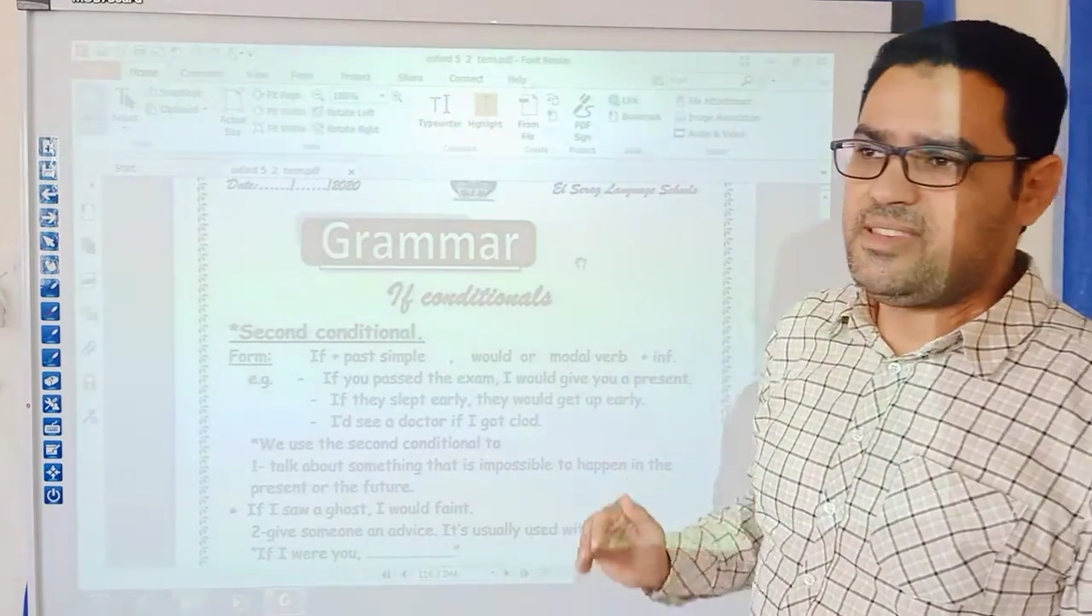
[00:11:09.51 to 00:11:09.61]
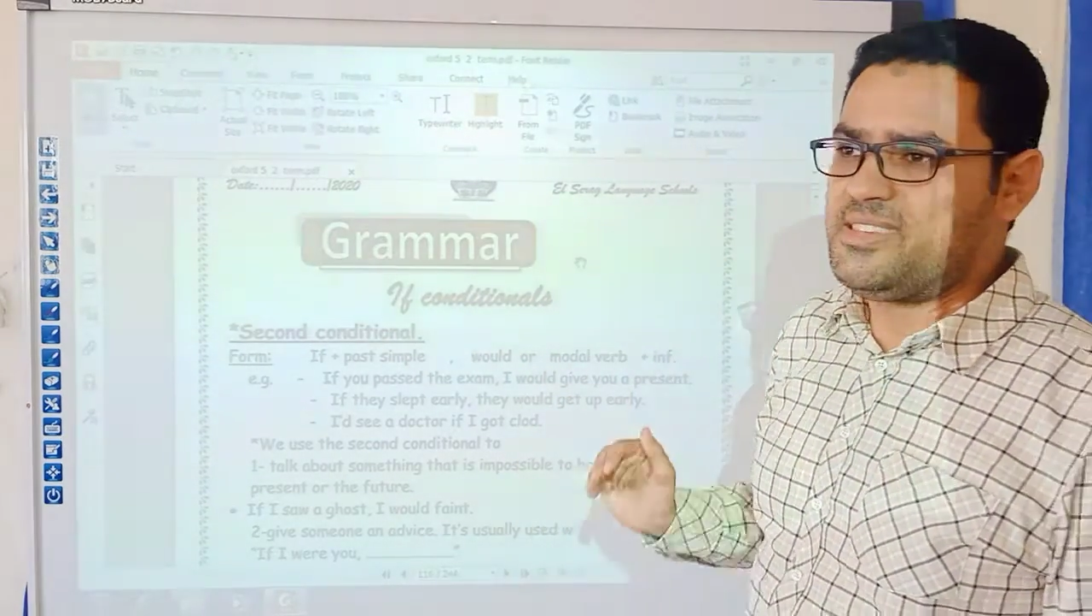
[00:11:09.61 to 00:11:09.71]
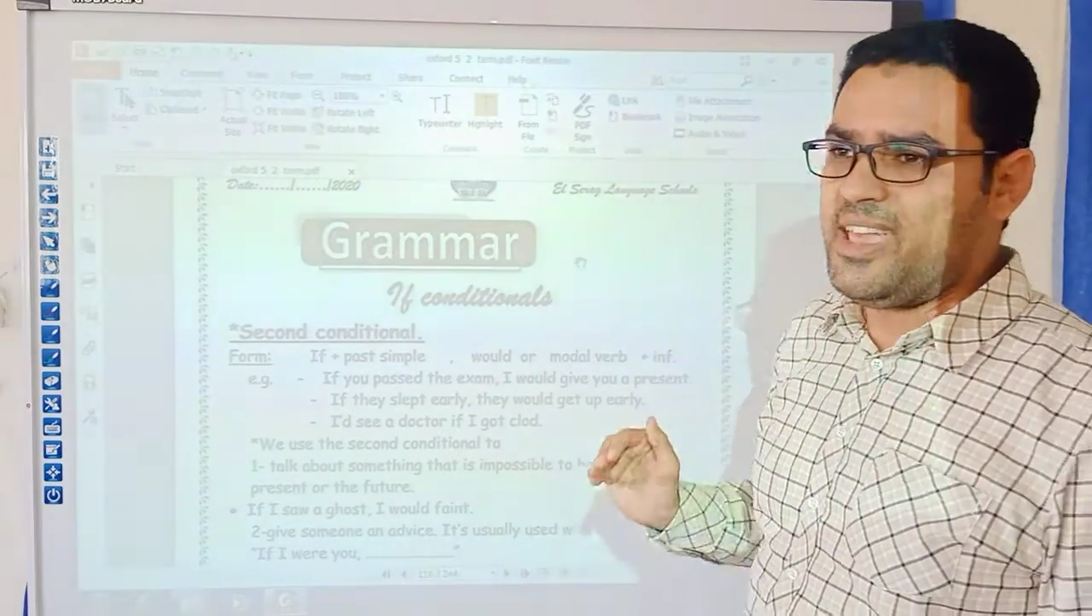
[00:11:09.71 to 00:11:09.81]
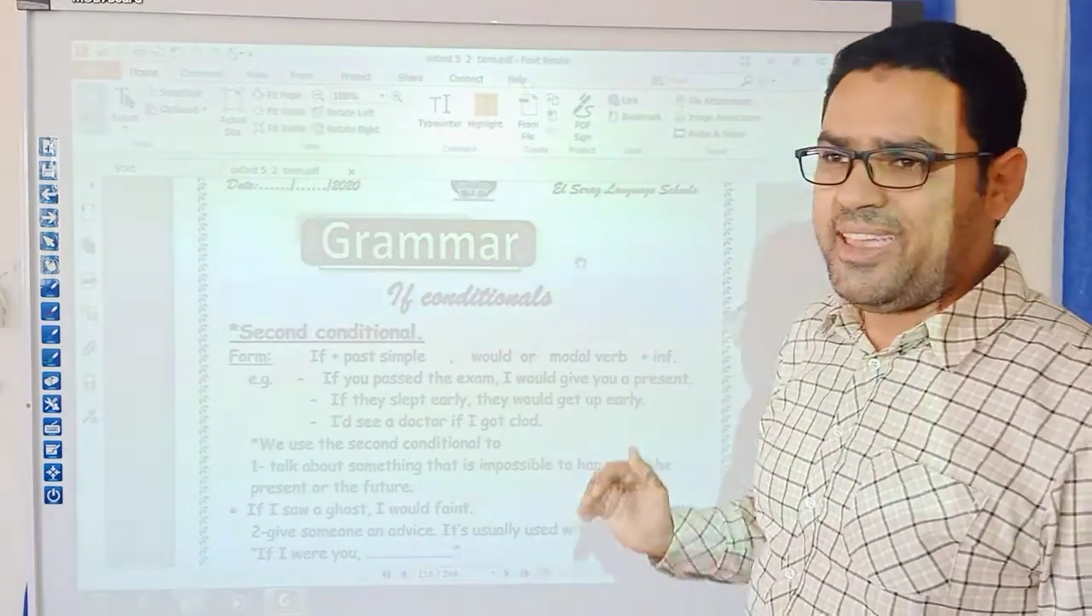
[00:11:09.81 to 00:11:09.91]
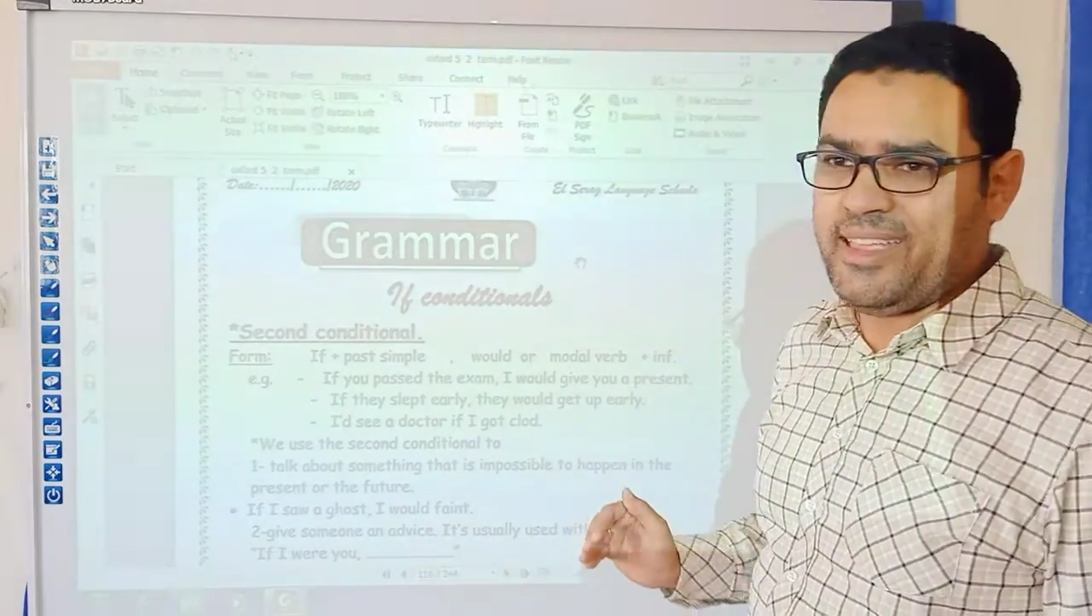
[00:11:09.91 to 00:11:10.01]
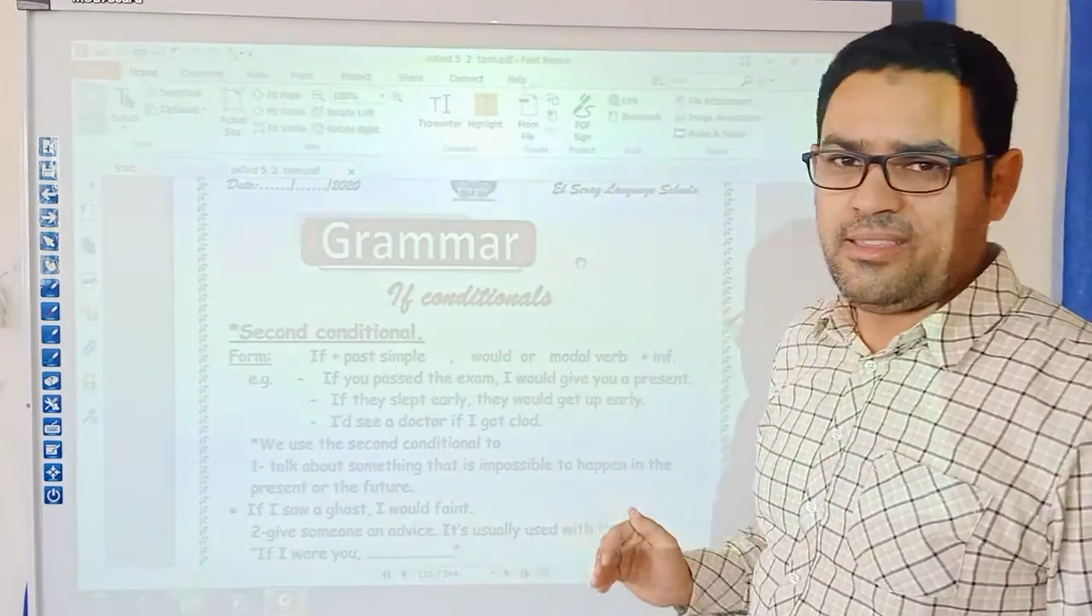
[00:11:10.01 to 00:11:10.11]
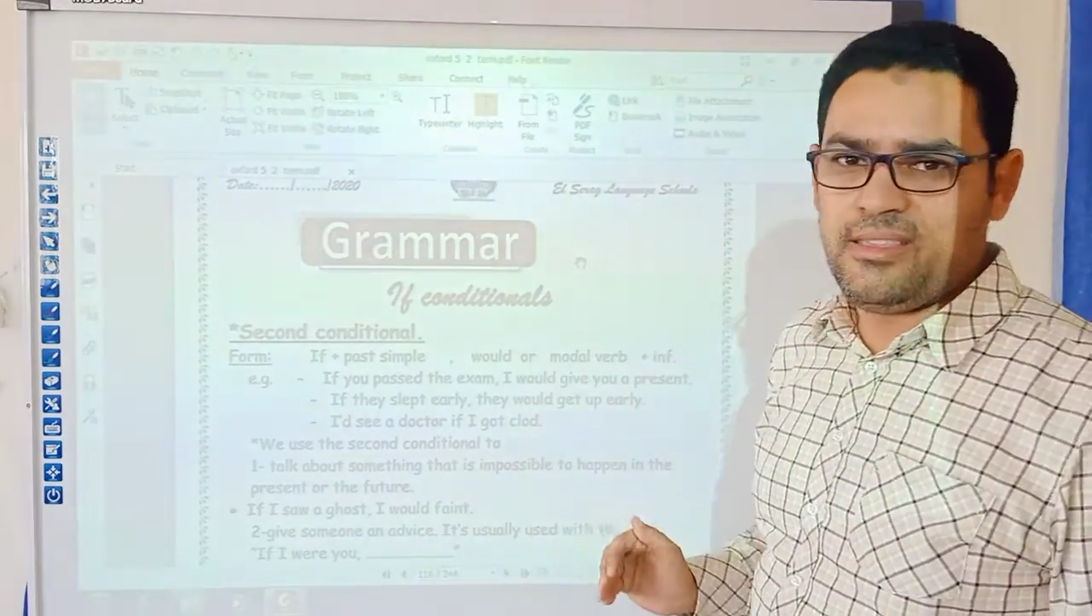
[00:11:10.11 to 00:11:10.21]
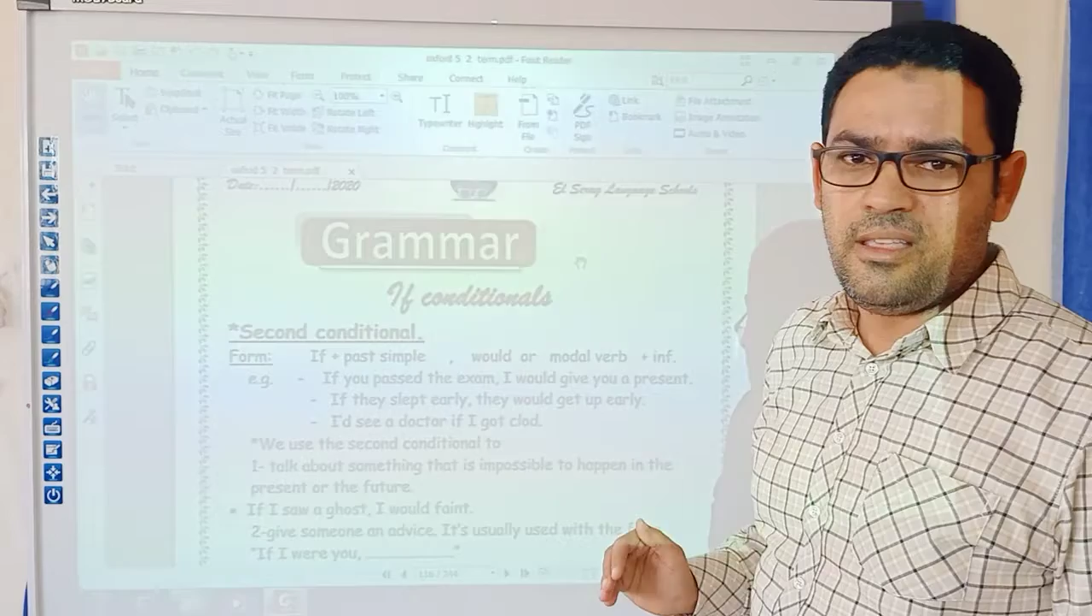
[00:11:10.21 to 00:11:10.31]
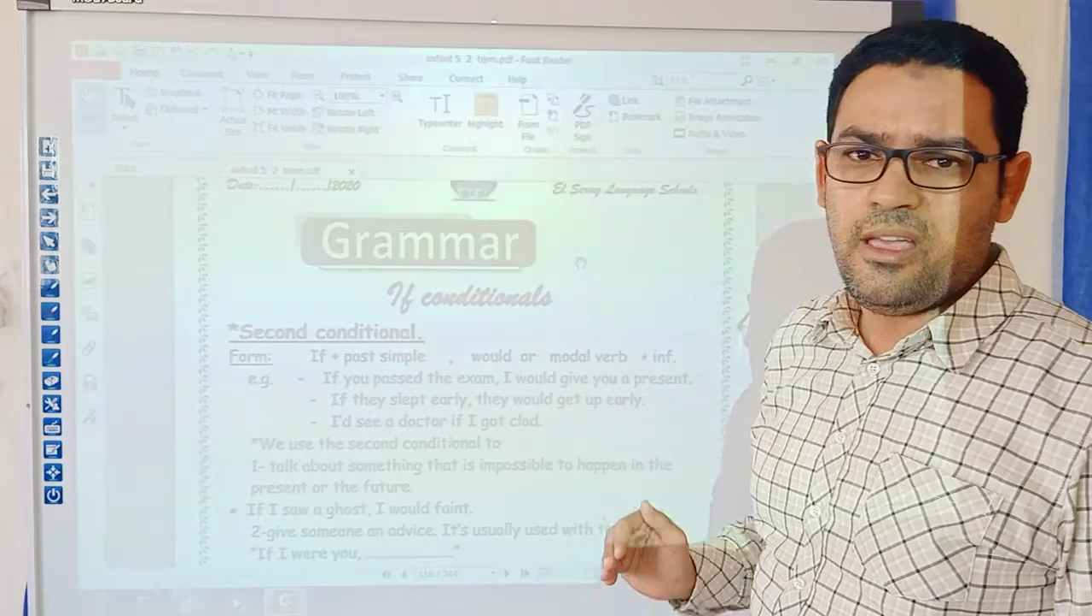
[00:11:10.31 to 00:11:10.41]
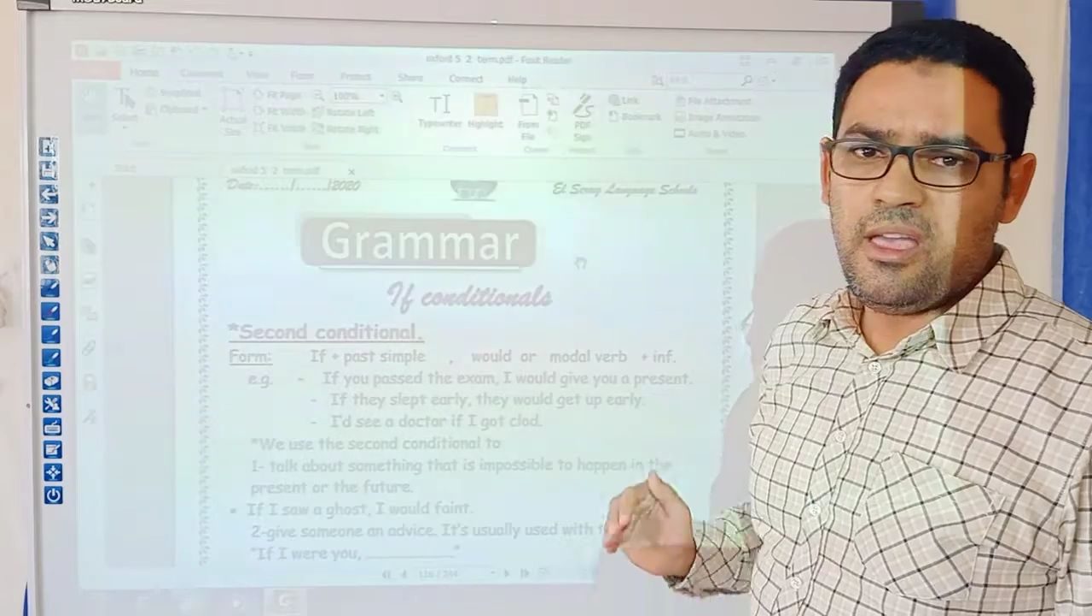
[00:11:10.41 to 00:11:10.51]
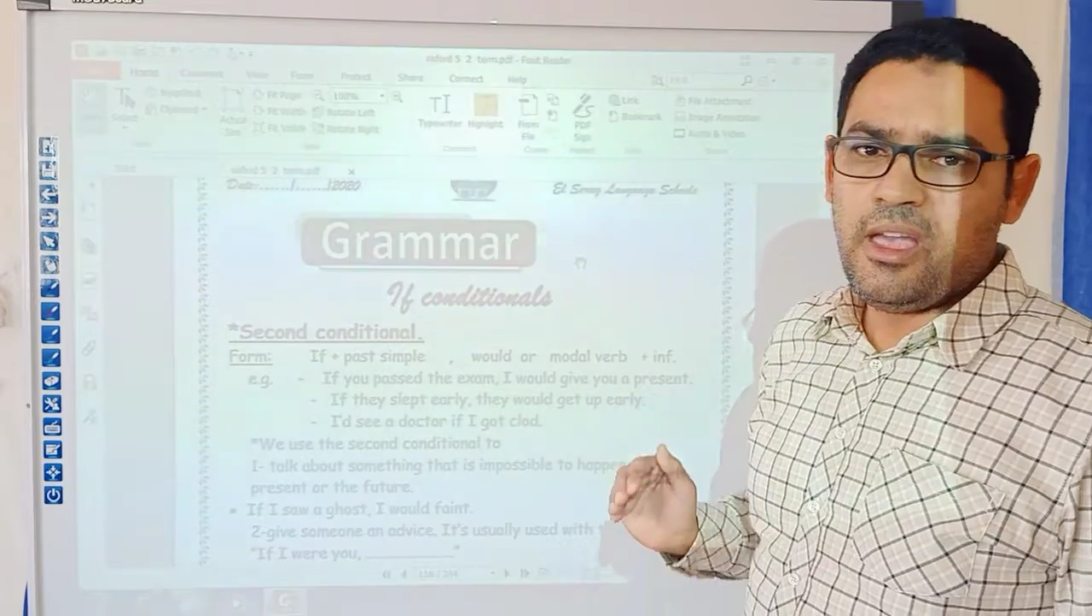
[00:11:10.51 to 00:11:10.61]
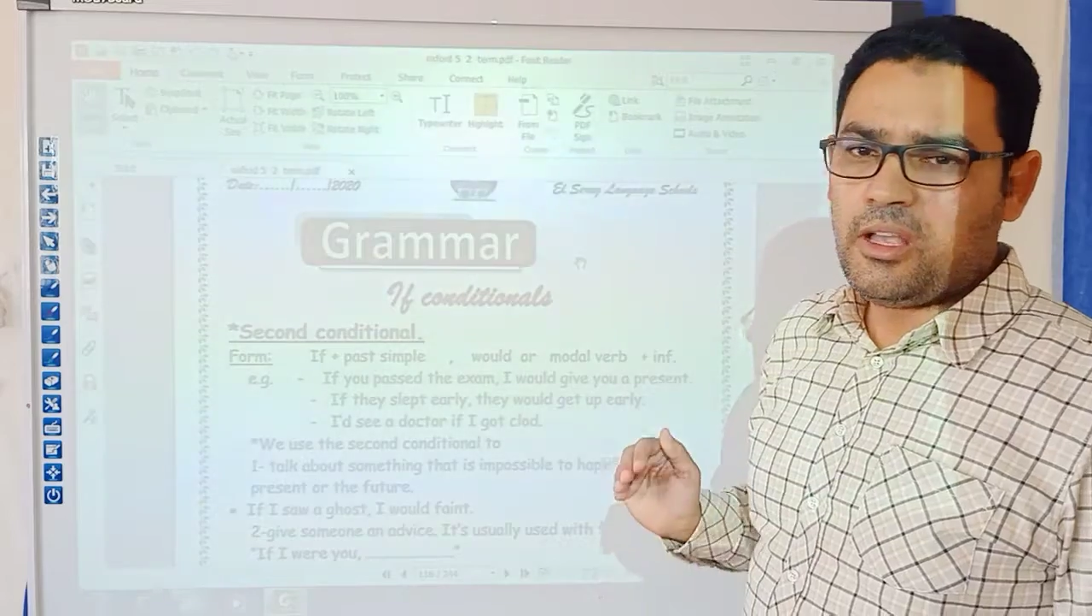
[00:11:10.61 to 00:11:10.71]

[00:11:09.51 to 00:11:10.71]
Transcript: The second